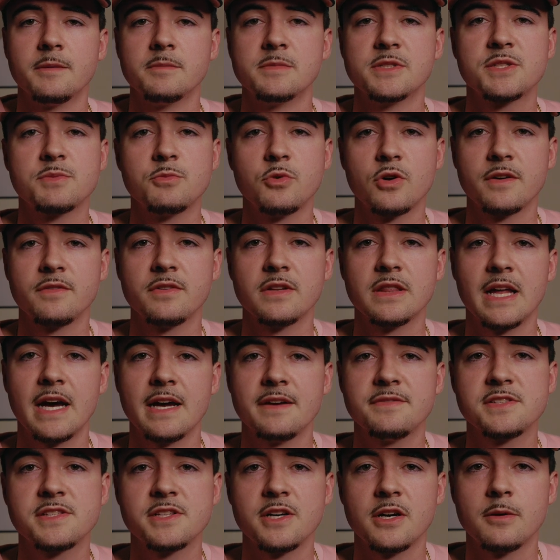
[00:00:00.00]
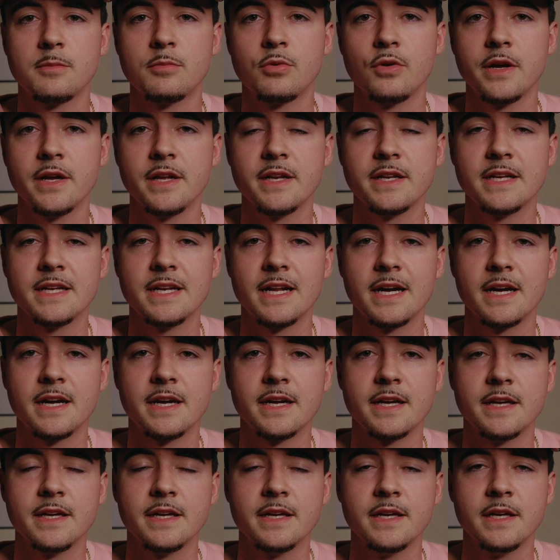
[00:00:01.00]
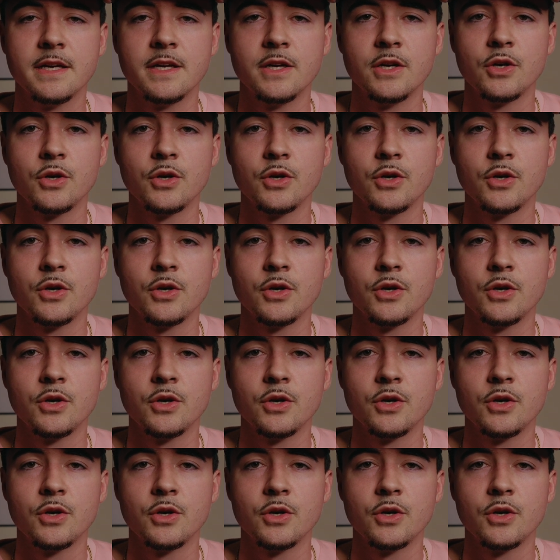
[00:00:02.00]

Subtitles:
It's more of a lifestyle brand, and I